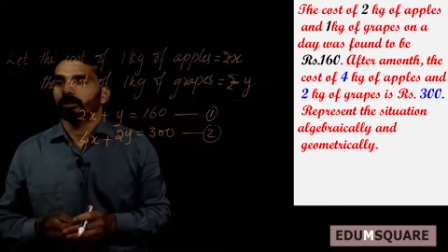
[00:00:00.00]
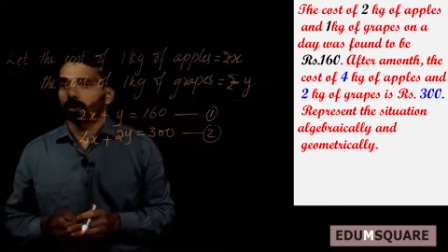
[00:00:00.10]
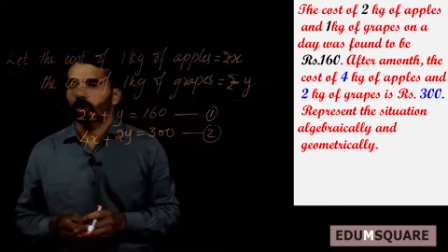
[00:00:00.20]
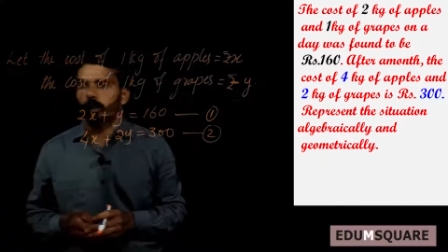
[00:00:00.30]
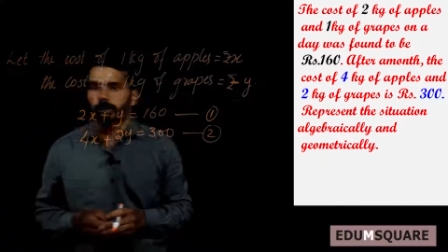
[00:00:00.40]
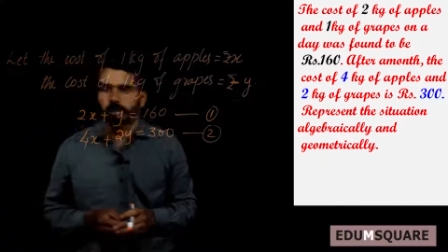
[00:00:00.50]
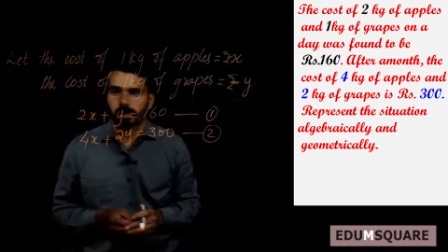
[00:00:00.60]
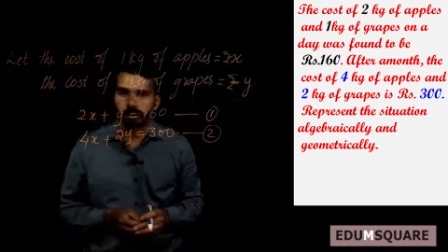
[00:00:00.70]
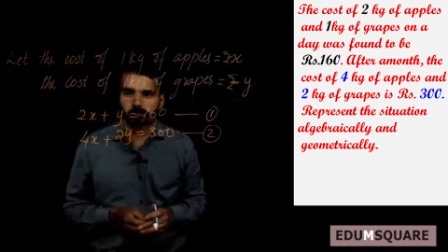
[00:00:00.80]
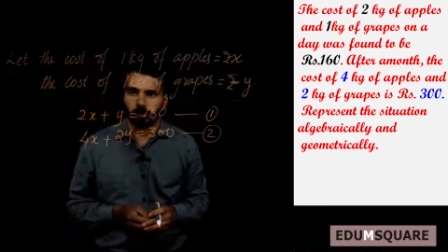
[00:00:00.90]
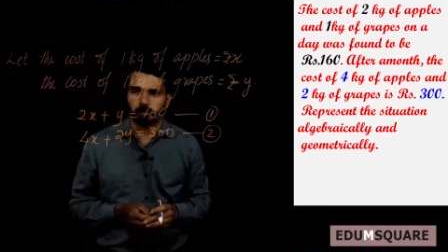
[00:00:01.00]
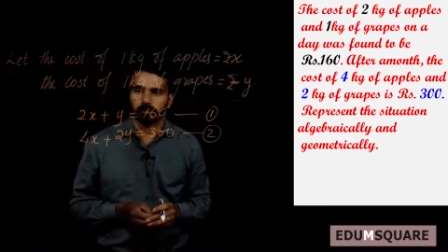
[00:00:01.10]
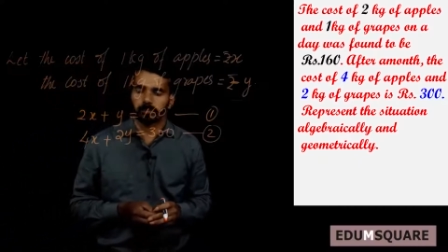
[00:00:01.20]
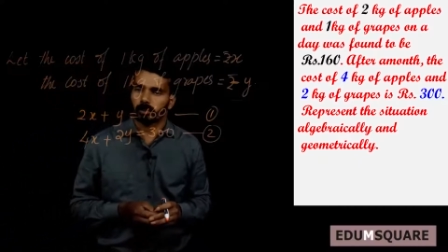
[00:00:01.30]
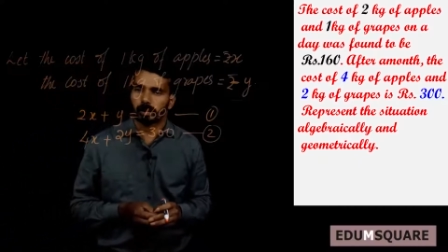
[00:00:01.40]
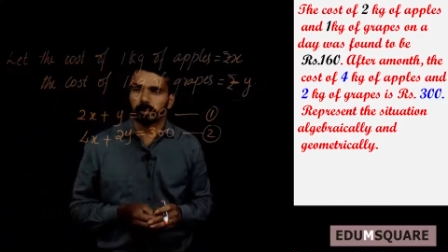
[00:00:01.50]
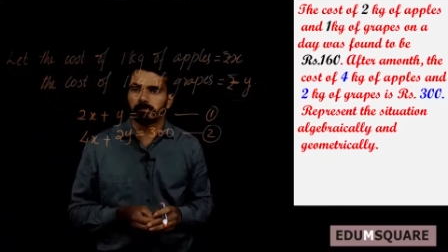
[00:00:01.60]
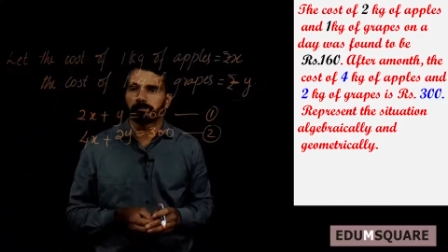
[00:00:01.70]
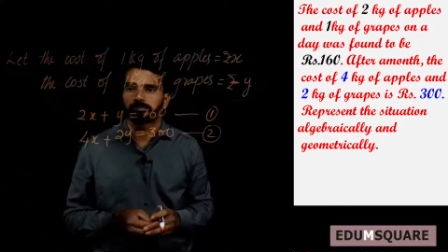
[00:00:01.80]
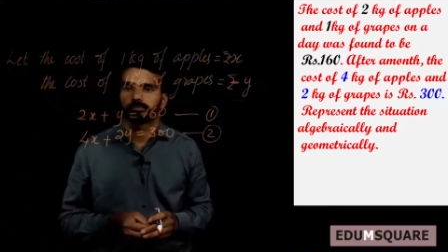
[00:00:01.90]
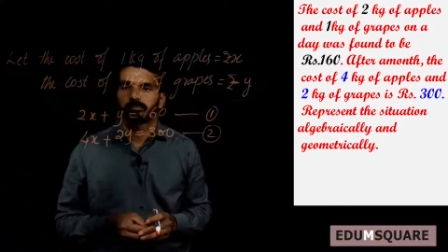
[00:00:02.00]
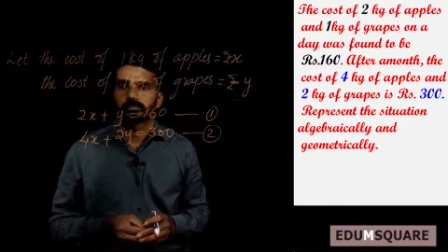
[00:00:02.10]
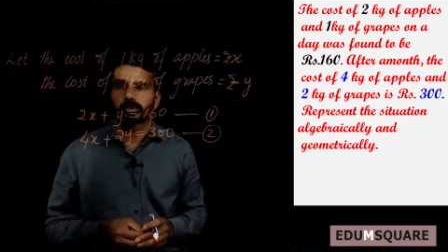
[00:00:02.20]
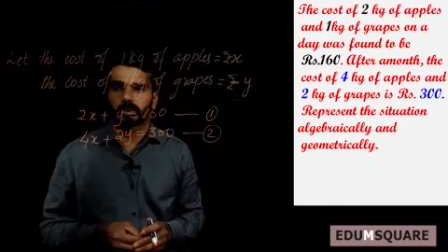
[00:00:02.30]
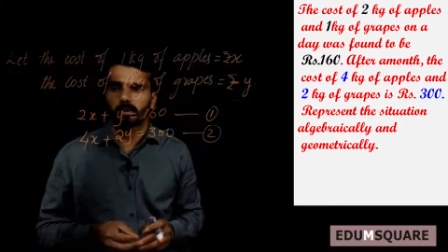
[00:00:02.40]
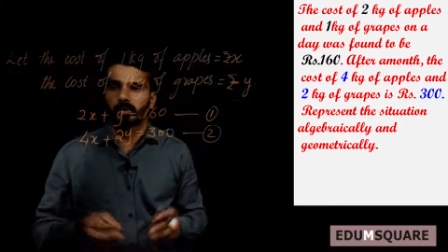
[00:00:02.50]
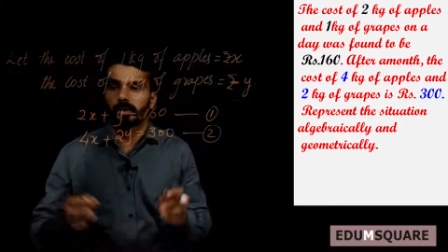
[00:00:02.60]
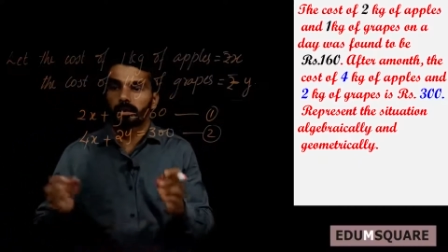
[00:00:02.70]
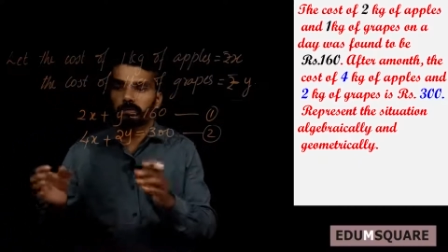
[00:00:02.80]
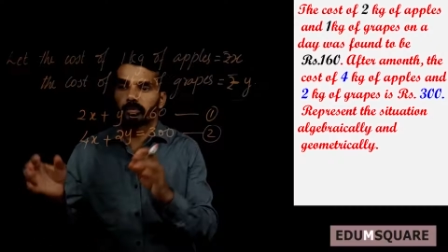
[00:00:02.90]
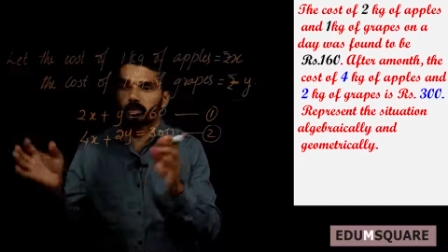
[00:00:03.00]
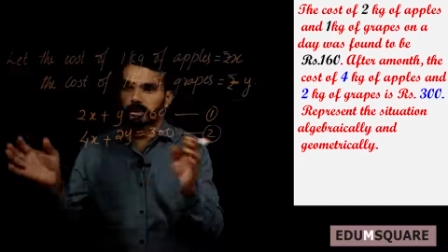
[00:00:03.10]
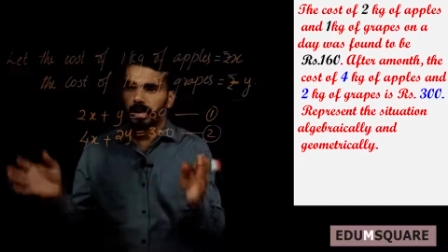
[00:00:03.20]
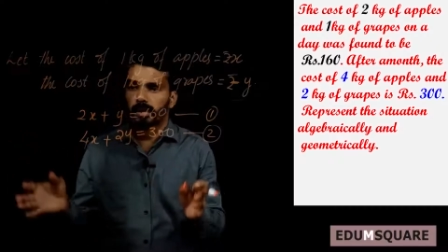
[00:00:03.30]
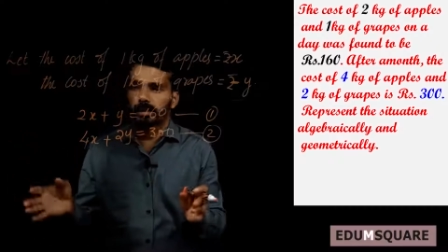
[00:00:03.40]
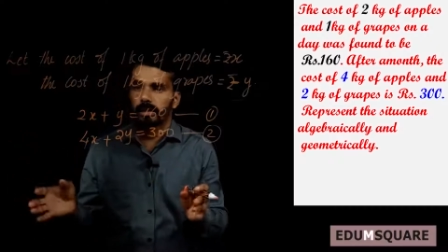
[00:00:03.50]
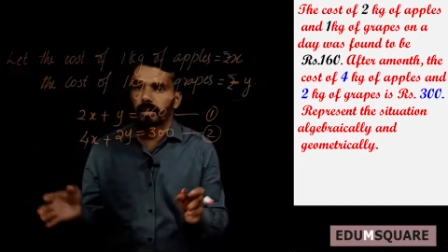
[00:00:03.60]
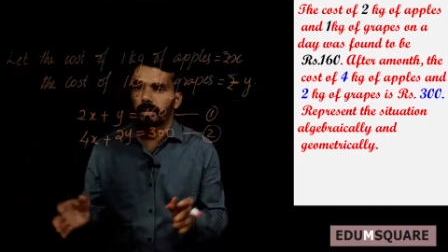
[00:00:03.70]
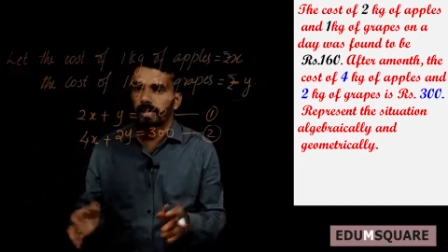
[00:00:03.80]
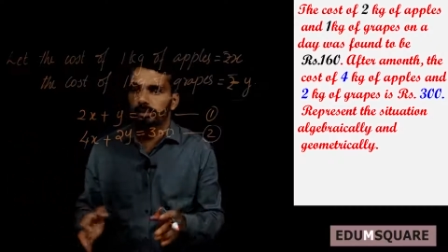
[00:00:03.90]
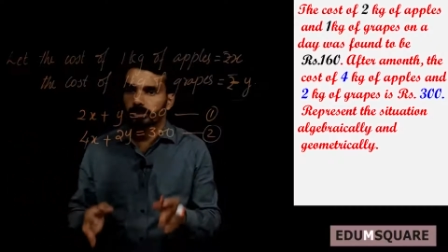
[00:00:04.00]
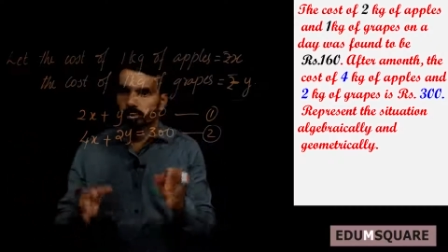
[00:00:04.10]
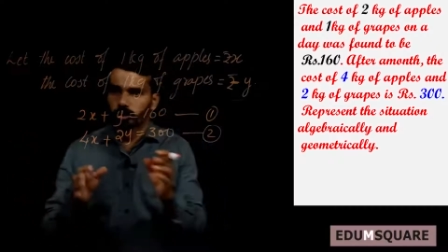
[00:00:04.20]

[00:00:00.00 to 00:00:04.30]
geometrical form. Okay, so for that let's